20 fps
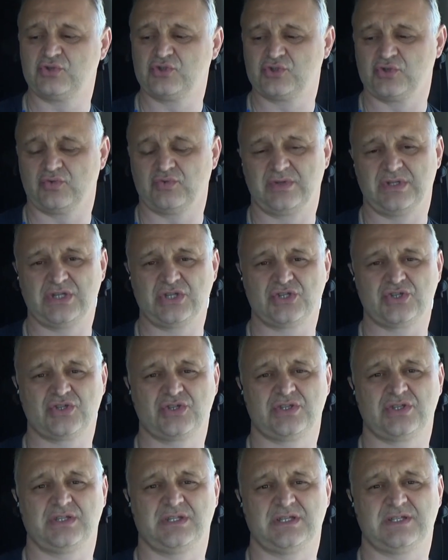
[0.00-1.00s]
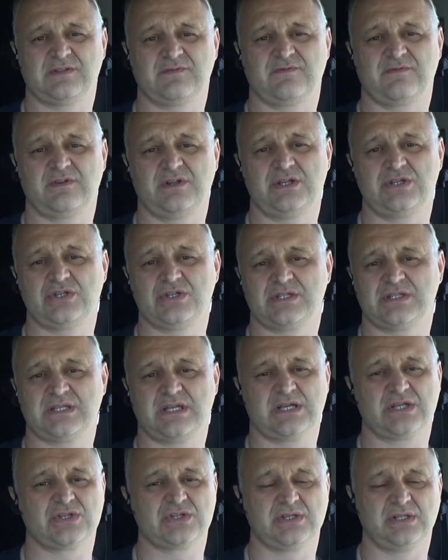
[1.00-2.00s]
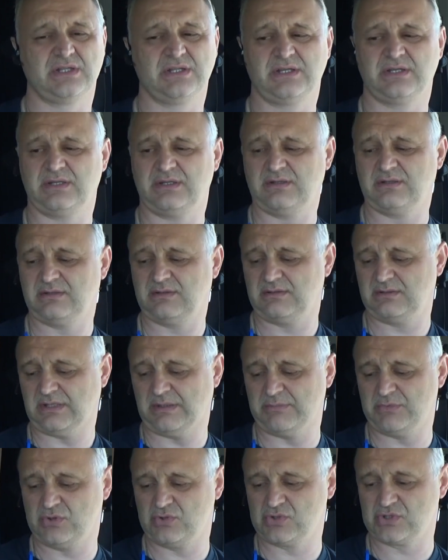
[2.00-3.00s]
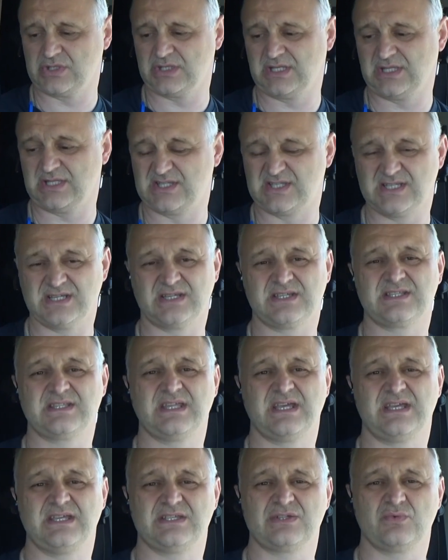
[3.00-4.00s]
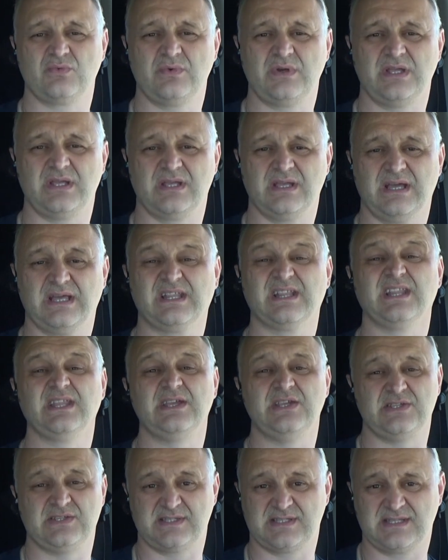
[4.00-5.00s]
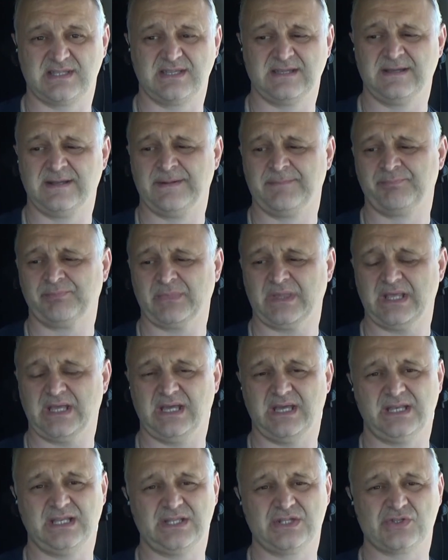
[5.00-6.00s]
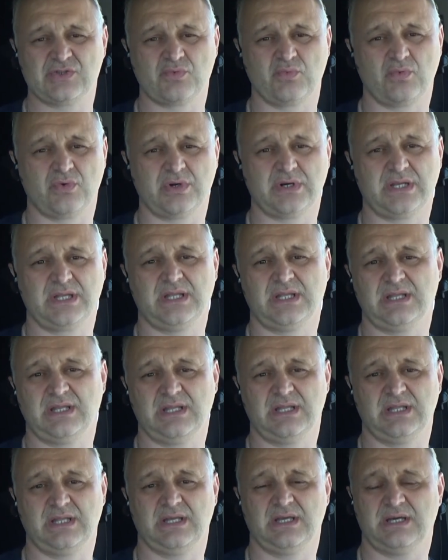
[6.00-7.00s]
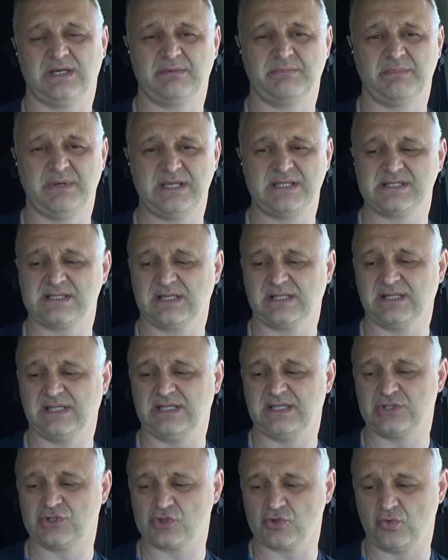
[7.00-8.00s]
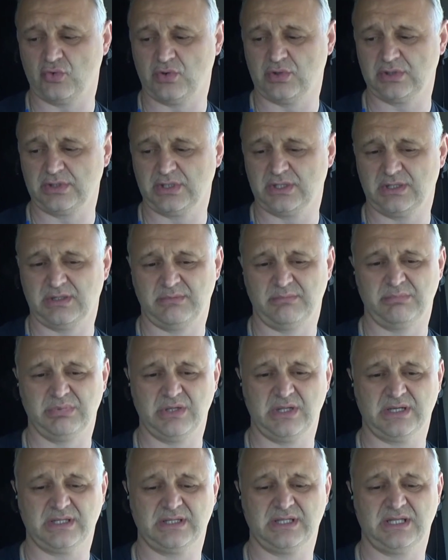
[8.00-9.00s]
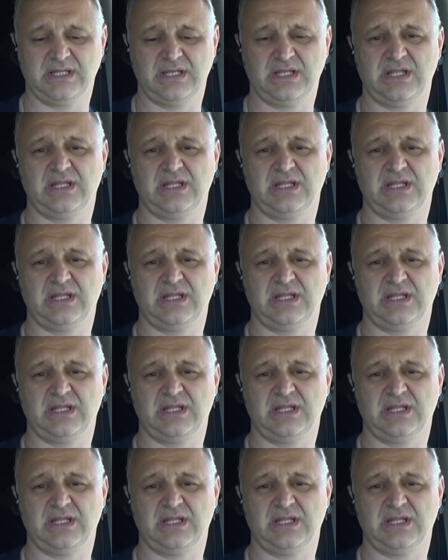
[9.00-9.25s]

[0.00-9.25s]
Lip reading: So this fridge is actually, I'm using it 6 days a week at least, and it's working basically, it's on, plugged in